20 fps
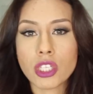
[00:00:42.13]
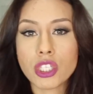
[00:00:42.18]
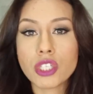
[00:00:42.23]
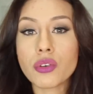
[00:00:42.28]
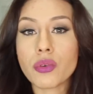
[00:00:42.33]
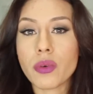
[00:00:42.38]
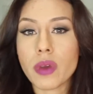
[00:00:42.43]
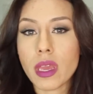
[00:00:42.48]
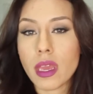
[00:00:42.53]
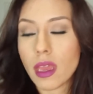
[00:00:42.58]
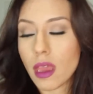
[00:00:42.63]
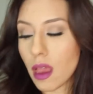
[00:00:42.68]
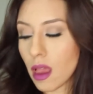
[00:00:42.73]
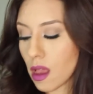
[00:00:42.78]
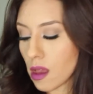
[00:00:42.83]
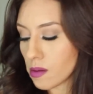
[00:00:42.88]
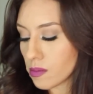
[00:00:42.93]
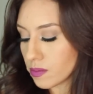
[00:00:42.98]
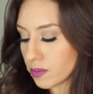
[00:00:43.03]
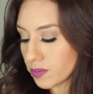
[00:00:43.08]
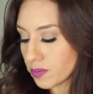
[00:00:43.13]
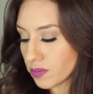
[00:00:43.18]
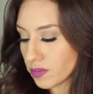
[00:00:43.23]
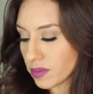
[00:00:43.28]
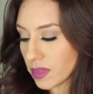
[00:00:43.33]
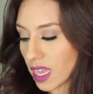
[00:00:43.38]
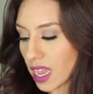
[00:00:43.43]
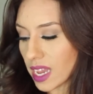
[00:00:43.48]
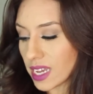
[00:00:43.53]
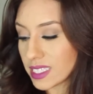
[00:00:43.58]
to it um
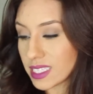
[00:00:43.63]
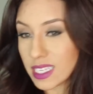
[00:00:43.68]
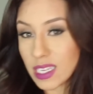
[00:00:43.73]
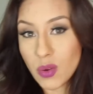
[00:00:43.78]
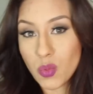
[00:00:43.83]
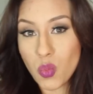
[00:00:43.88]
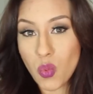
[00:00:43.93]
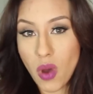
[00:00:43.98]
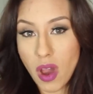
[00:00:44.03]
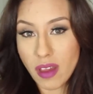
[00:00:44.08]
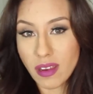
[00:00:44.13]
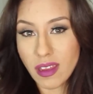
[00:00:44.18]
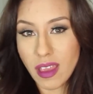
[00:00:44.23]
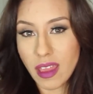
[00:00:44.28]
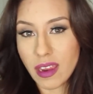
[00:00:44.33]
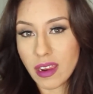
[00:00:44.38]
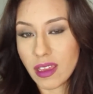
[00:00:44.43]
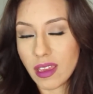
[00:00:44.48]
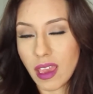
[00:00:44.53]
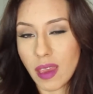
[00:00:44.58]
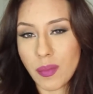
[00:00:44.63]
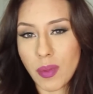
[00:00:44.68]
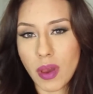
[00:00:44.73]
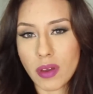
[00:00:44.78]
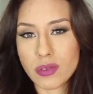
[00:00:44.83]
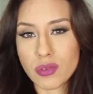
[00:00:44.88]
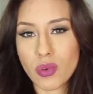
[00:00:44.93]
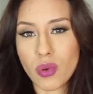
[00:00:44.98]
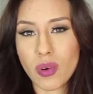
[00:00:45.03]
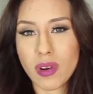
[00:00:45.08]
i did one and it came
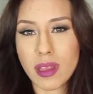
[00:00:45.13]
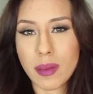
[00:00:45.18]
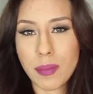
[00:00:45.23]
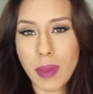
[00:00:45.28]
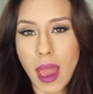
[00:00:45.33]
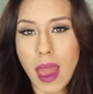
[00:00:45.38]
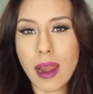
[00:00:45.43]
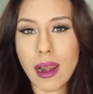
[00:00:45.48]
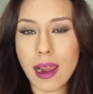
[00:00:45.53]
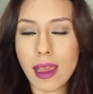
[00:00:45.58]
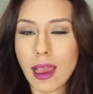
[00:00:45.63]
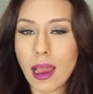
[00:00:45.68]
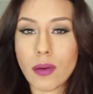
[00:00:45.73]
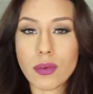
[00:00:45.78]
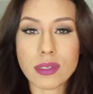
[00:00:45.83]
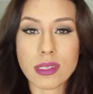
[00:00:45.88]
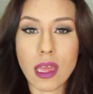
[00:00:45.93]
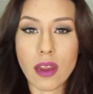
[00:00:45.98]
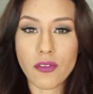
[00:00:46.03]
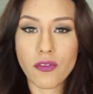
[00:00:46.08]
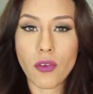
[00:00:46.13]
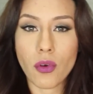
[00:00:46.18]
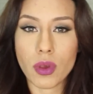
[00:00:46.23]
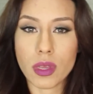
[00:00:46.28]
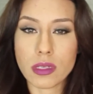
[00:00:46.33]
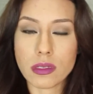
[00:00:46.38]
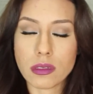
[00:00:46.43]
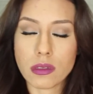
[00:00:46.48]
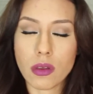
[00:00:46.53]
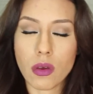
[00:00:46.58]
out totally bad like i was out of
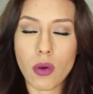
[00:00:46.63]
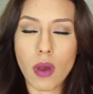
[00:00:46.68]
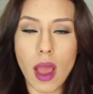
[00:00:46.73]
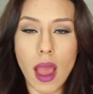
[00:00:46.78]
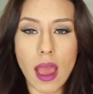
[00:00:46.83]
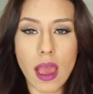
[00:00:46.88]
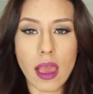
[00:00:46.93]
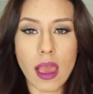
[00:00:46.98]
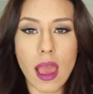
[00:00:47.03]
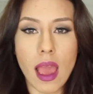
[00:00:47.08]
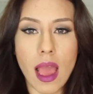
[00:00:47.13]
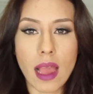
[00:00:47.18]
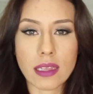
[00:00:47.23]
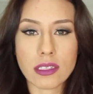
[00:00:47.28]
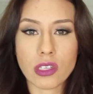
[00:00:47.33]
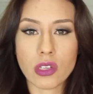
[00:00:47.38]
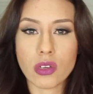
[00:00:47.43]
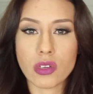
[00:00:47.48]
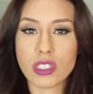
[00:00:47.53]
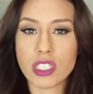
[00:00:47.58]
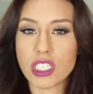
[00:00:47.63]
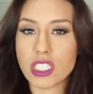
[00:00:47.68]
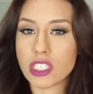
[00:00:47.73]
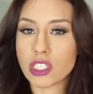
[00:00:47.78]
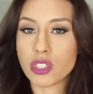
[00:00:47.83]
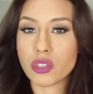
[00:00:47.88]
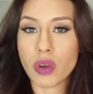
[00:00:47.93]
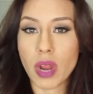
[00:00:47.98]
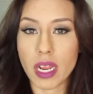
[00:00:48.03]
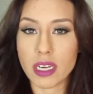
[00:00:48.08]
focus so i actually
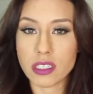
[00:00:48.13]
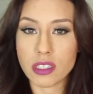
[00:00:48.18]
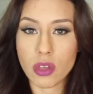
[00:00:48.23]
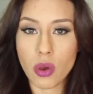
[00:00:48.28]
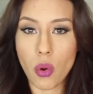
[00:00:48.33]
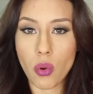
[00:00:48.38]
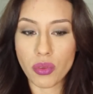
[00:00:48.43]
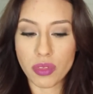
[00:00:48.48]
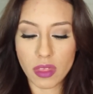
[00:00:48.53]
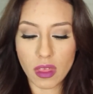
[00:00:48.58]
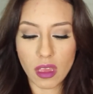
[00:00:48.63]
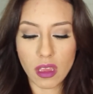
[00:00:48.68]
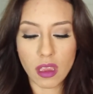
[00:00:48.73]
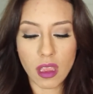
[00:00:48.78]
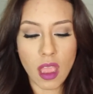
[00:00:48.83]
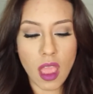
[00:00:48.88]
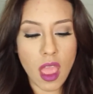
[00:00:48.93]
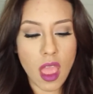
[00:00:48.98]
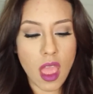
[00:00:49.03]
just trashed the whole thing